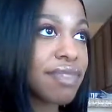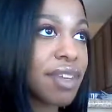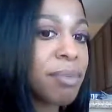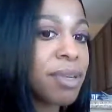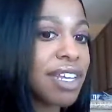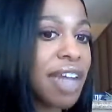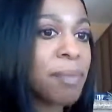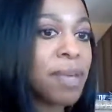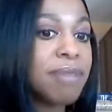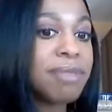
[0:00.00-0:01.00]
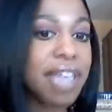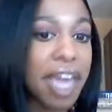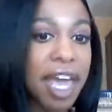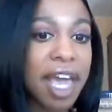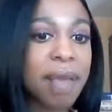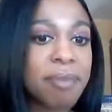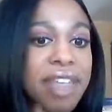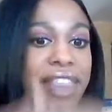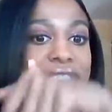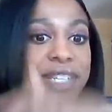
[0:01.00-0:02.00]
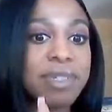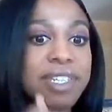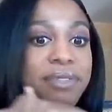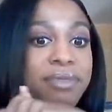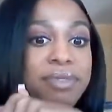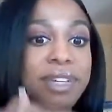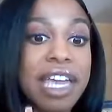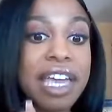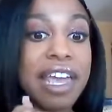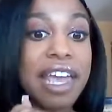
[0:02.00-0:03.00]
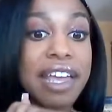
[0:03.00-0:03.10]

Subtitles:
But then I peeped game that this was a freaking